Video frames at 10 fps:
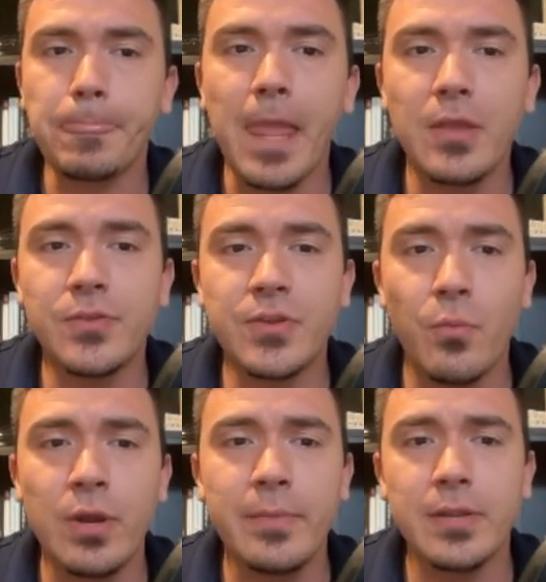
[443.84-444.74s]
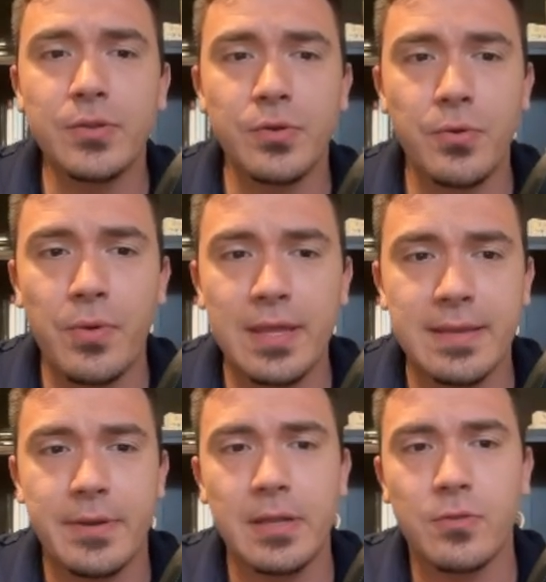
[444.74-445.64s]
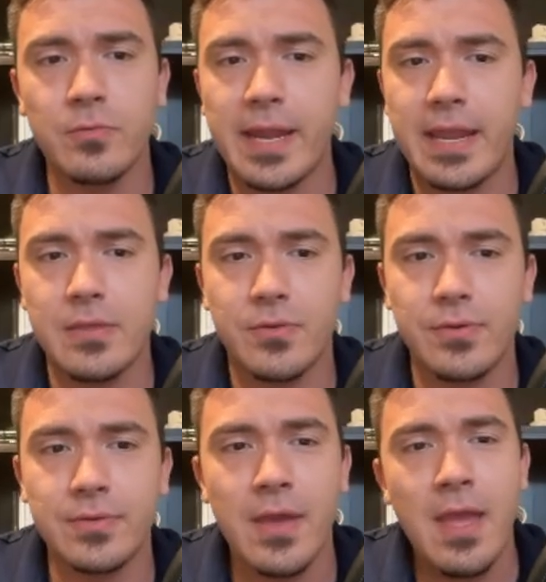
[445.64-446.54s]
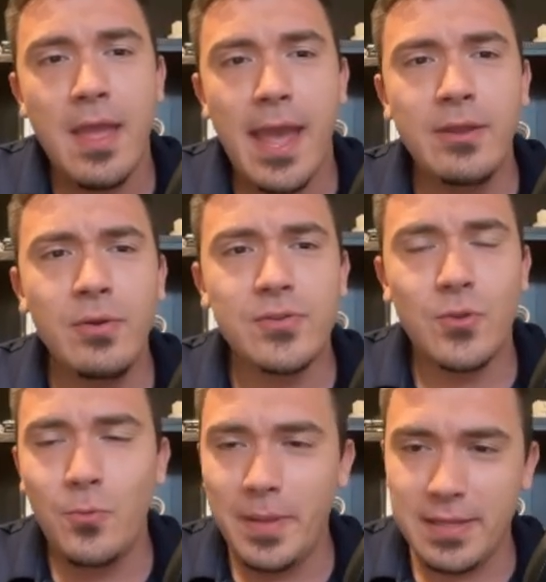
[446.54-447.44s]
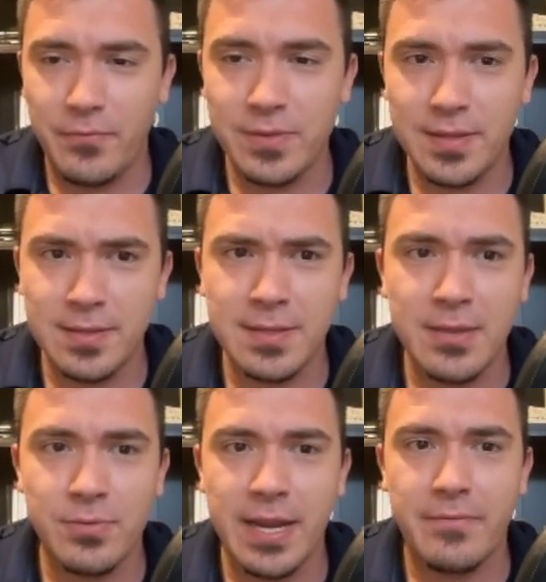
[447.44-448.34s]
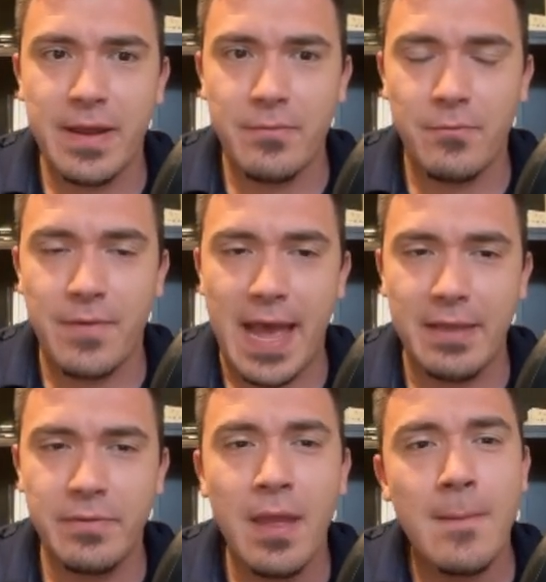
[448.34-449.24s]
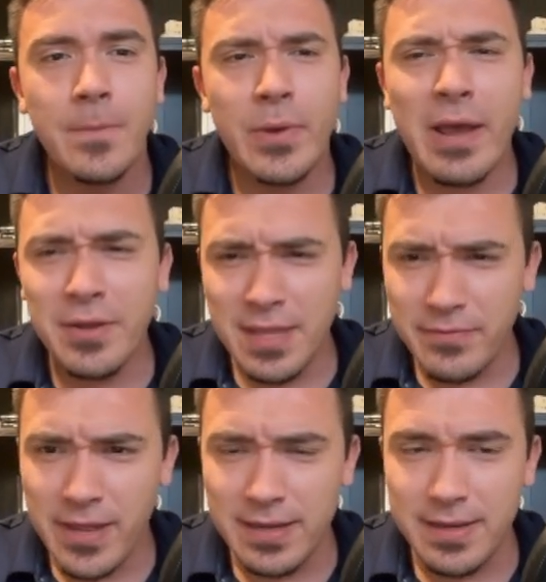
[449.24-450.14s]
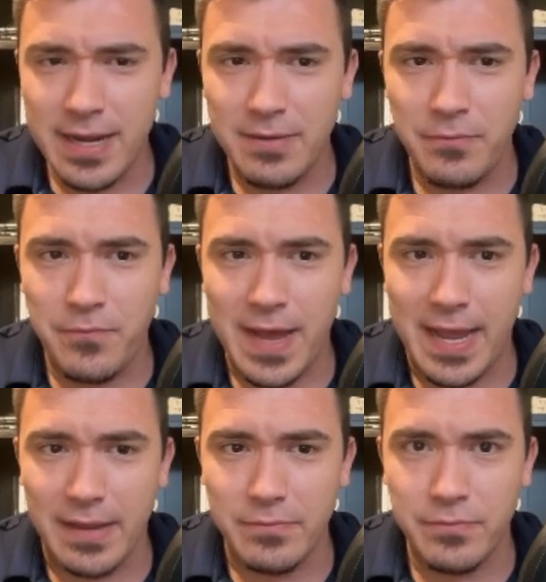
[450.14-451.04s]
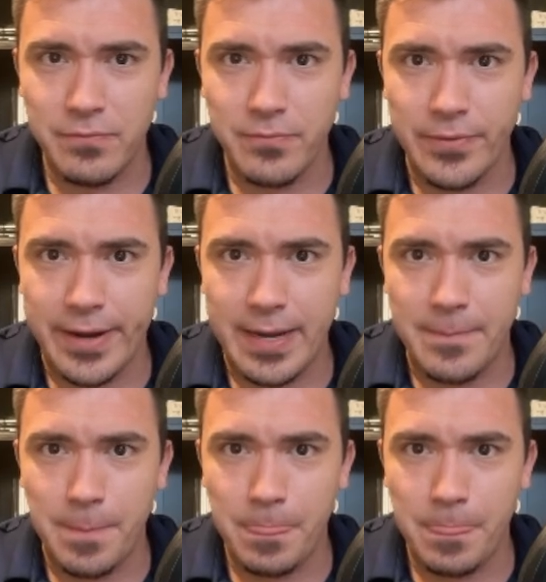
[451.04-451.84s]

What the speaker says: So what I'm going to do is I'm going to look through my answers. I noticed 2 big differences. It's either 95 or 5. Well, how could they have gotten 95, right?